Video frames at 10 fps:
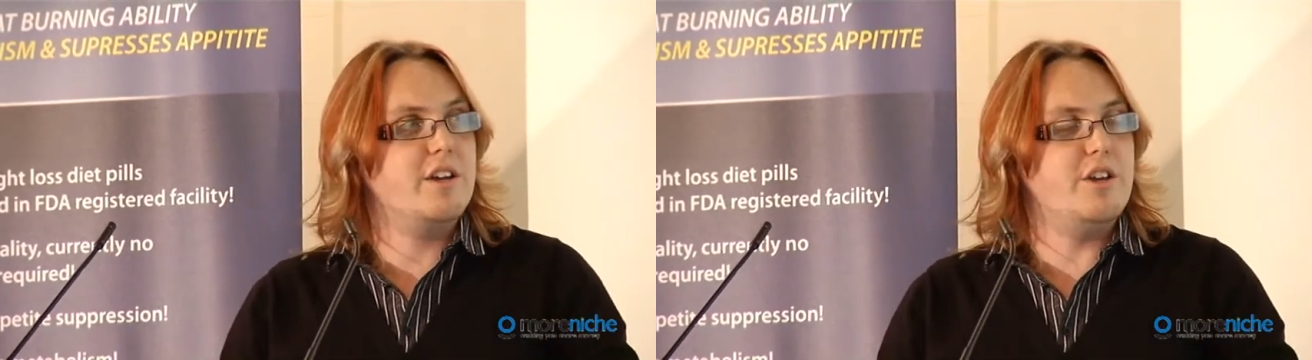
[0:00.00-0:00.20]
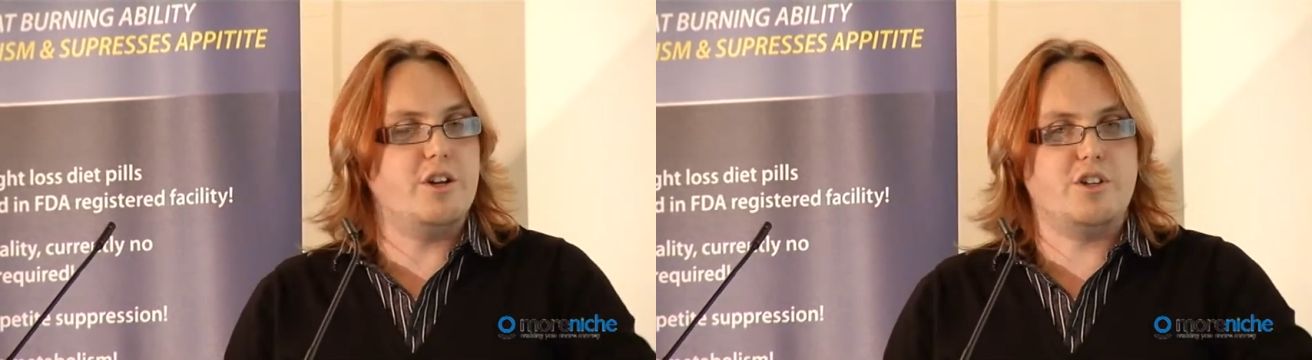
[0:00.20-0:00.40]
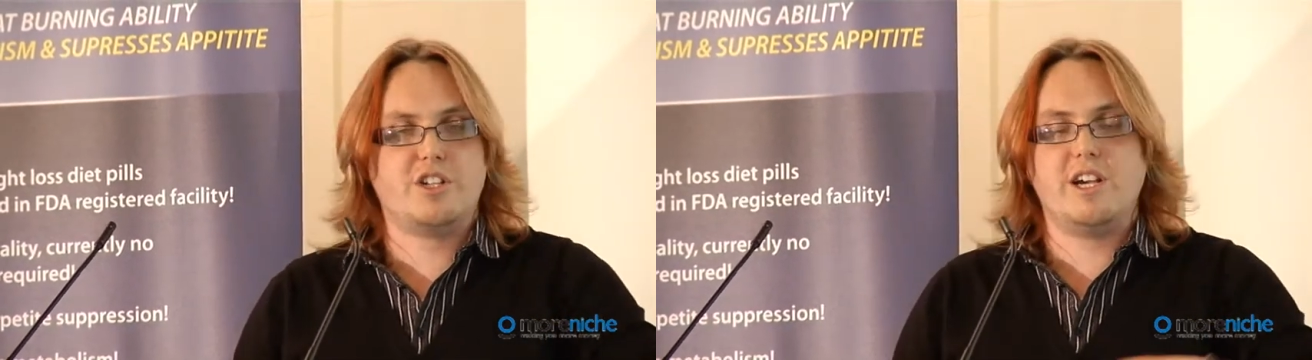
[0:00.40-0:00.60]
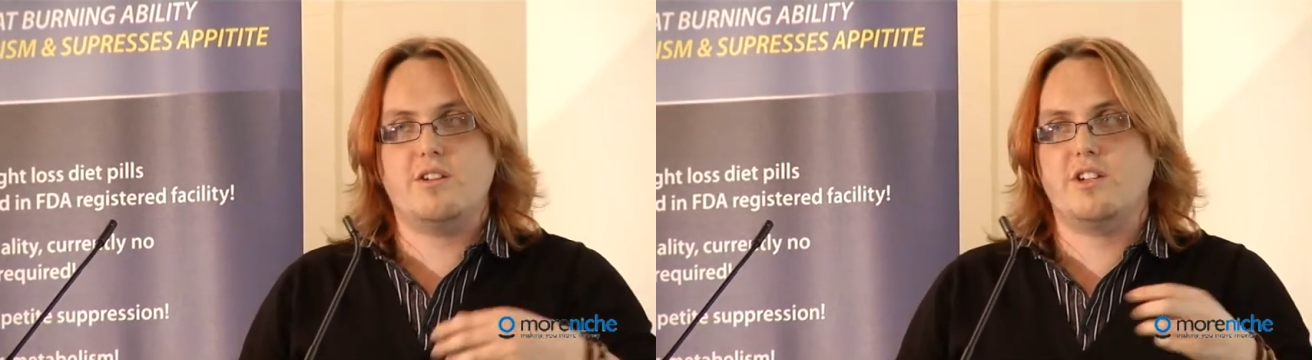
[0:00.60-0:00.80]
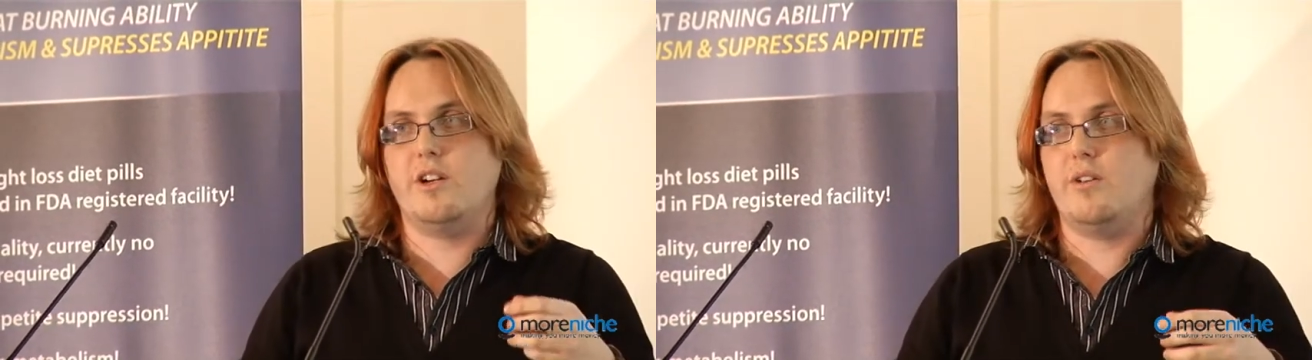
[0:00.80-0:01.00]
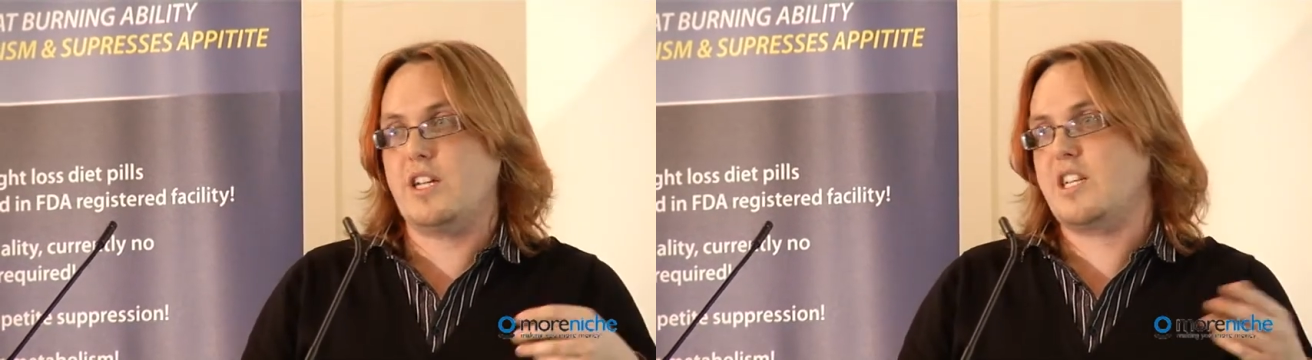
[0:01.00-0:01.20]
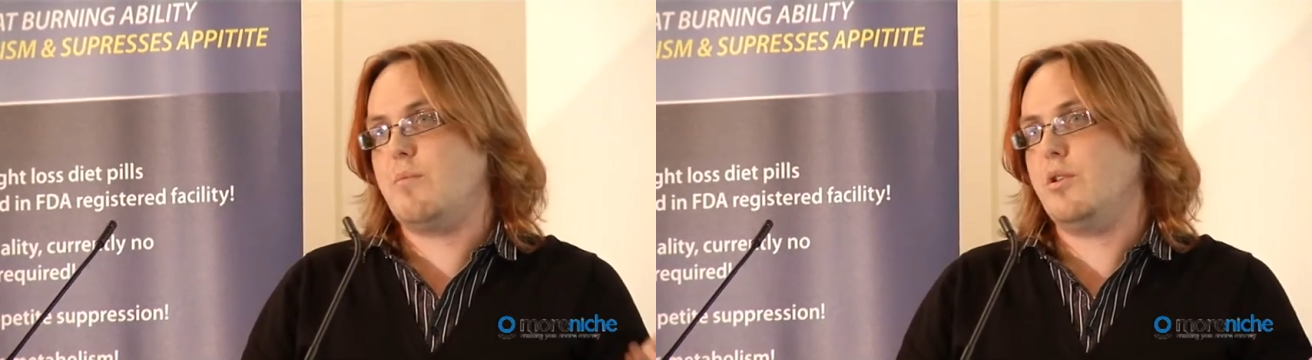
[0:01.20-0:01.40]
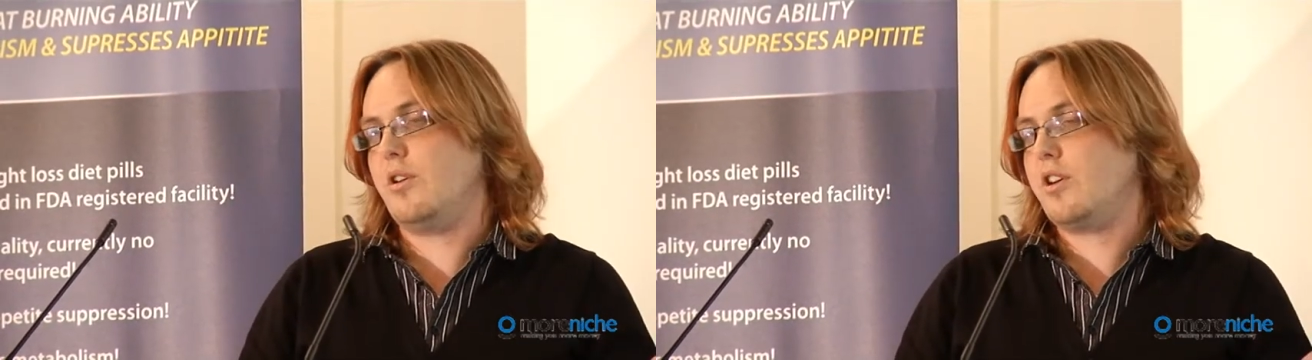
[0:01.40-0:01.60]
you could just go to
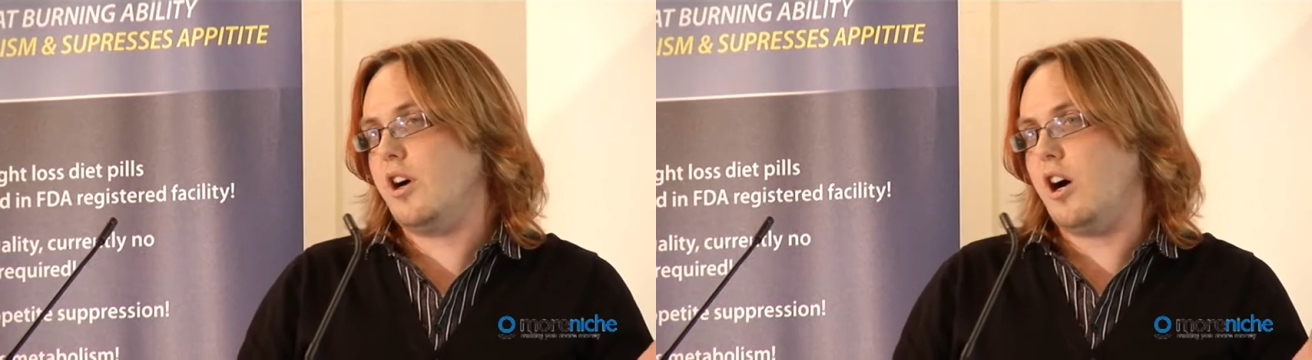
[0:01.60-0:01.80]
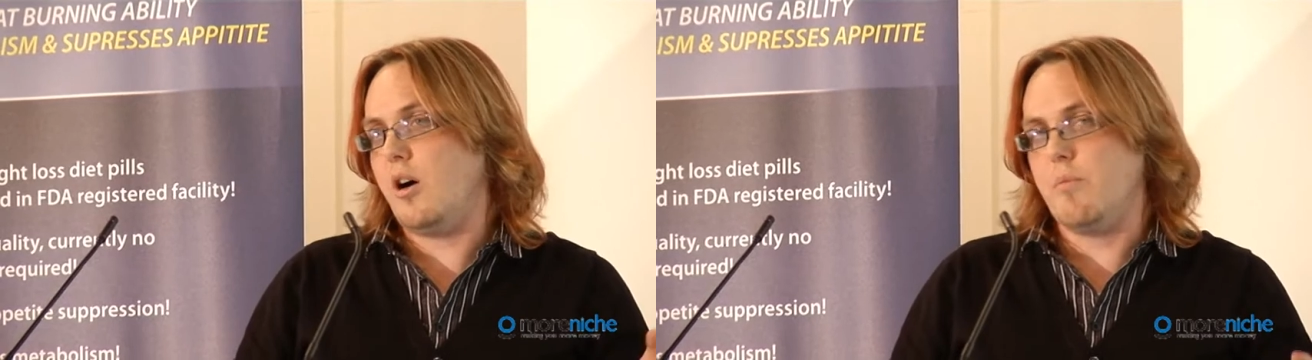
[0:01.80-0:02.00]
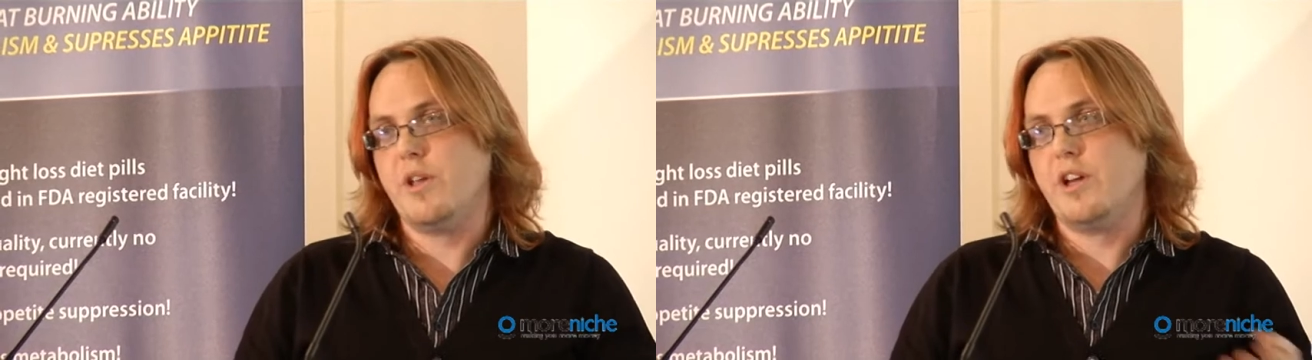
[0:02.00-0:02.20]
example.com,